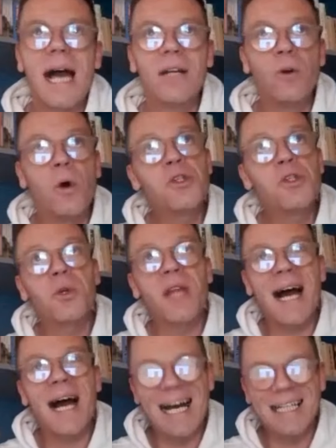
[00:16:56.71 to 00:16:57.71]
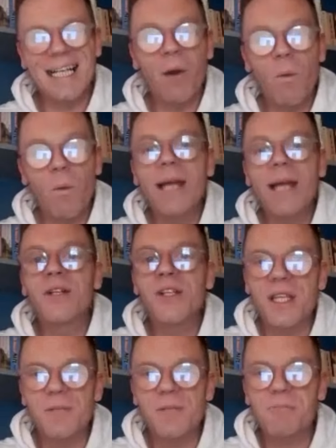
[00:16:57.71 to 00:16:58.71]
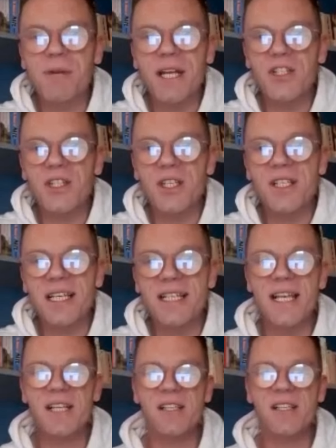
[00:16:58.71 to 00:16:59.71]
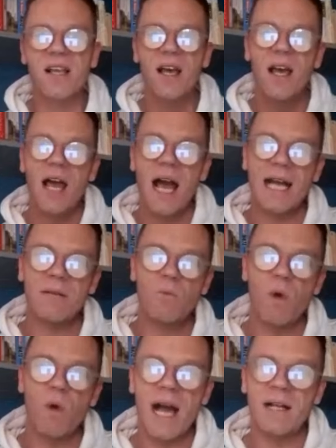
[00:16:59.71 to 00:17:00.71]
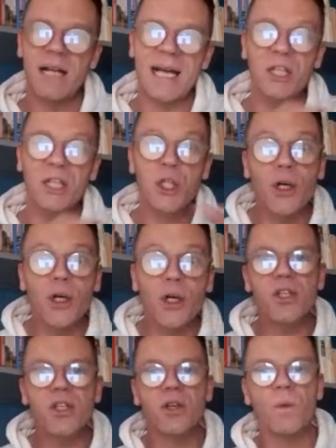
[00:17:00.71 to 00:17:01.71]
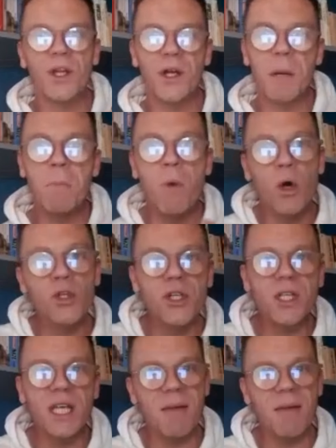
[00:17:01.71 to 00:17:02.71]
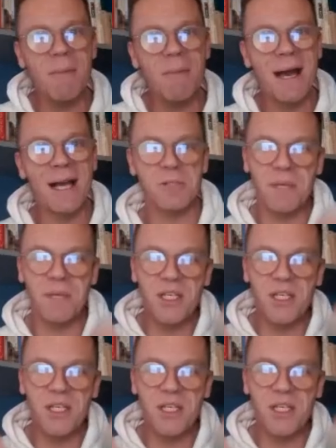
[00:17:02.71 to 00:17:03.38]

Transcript: And also that I had an awareness that this prejudice exists and a choice on whether to modulate my